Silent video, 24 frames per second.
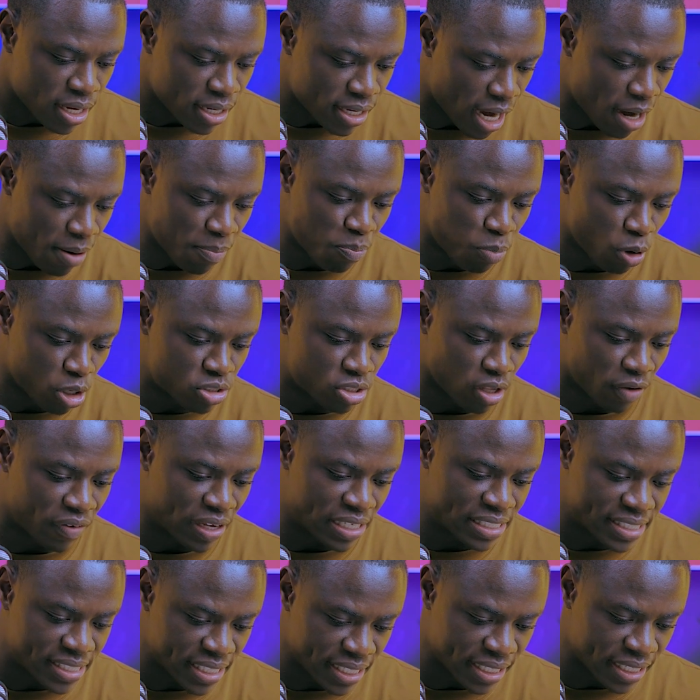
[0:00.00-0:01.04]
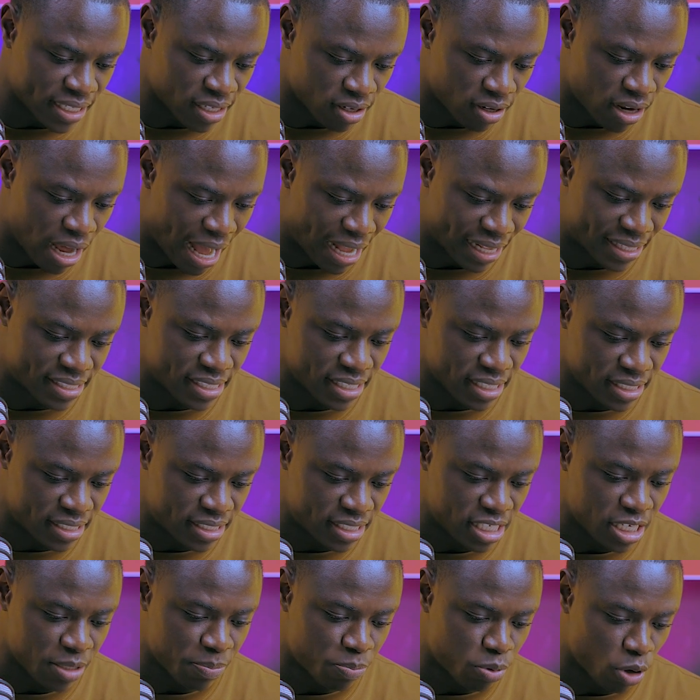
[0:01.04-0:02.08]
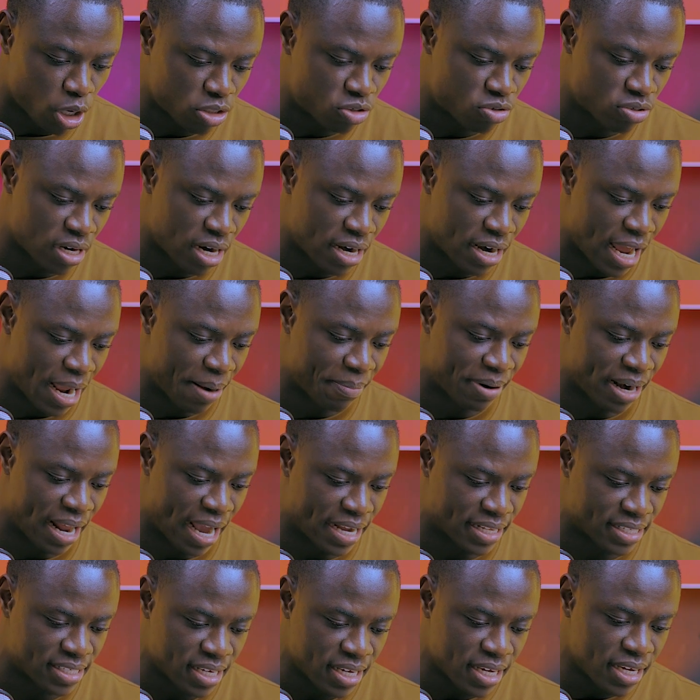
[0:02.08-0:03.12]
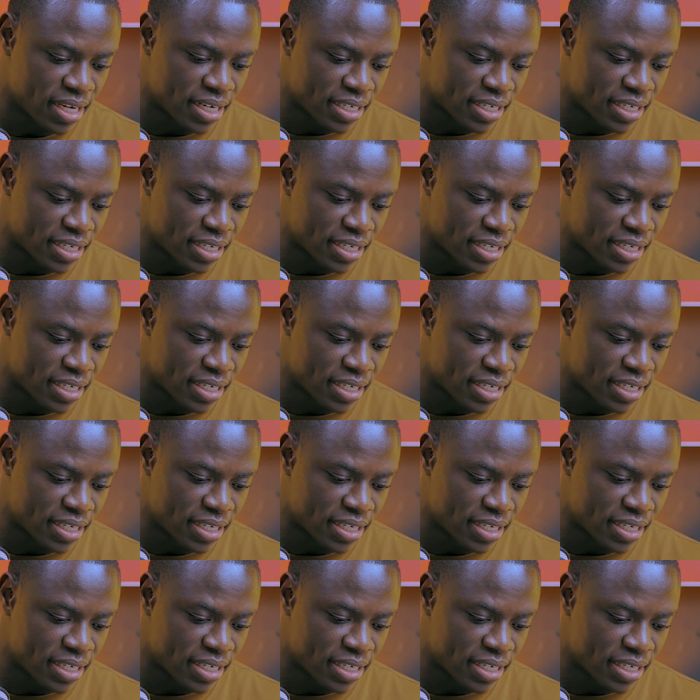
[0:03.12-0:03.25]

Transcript: Can't boast of a single artist he brought to the limelight.